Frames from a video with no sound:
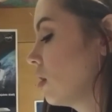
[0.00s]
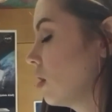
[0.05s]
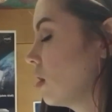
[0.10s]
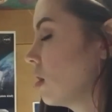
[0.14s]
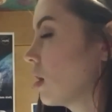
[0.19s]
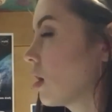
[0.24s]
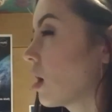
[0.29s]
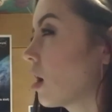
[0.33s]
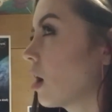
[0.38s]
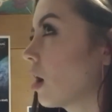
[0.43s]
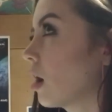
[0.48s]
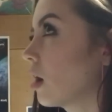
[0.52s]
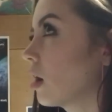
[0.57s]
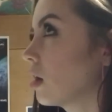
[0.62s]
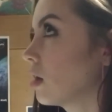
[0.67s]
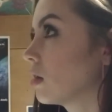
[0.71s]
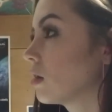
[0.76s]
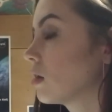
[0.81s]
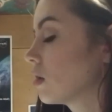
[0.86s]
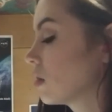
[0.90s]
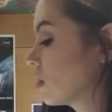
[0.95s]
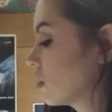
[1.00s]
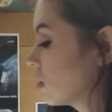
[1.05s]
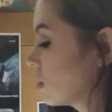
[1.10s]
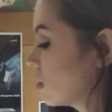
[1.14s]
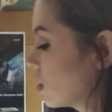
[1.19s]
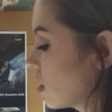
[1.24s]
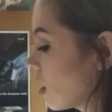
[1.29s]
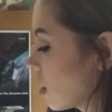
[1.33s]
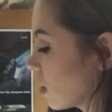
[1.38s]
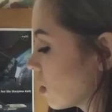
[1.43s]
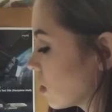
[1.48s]
that,
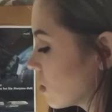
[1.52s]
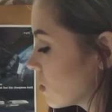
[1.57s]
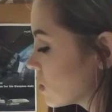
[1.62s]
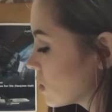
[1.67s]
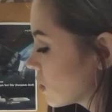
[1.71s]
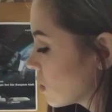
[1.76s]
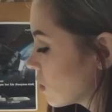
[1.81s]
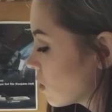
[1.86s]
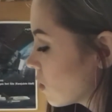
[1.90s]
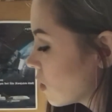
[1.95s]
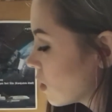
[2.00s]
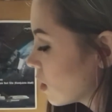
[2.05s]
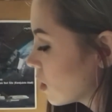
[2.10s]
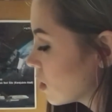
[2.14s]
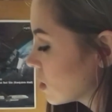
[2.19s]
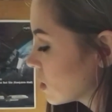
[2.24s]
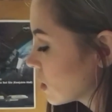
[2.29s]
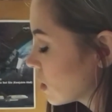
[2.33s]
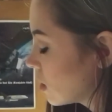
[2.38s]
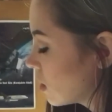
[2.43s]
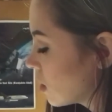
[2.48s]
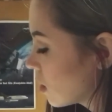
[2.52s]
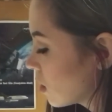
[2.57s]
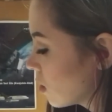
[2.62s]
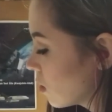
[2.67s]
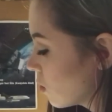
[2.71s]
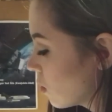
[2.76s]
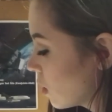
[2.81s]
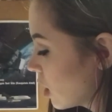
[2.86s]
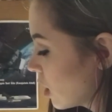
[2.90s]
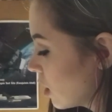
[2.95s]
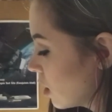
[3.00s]
yeah, so there's another
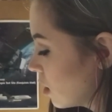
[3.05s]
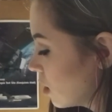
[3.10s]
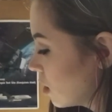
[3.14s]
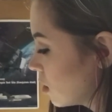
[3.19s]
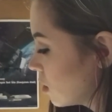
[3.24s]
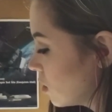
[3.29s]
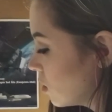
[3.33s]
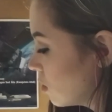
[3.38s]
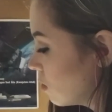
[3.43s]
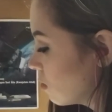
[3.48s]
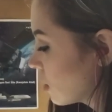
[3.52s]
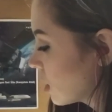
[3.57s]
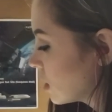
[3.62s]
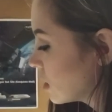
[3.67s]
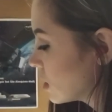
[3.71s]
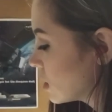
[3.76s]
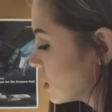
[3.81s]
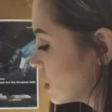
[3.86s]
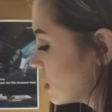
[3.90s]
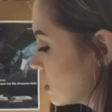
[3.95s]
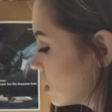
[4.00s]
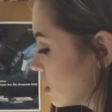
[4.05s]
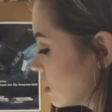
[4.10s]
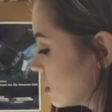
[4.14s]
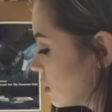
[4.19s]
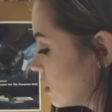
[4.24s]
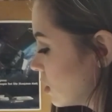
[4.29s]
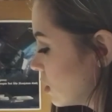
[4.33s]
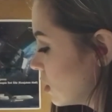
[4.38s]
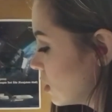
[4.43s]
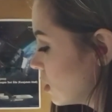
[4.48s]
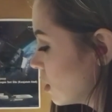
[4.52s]
way you might see it,
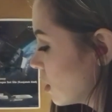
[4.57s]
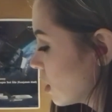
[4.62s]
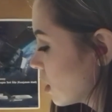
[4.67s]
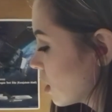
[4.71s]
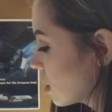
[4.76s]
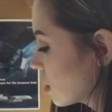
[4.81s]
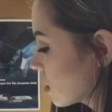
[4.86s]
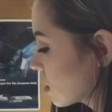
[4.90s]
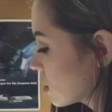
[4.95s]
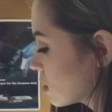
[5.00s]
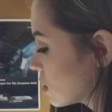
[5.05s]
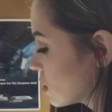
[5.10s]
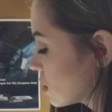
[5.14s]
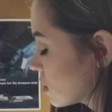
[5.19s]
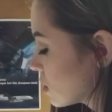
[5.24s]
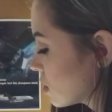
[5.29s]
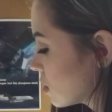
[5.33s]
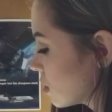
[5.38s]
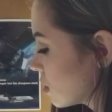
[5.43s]
dx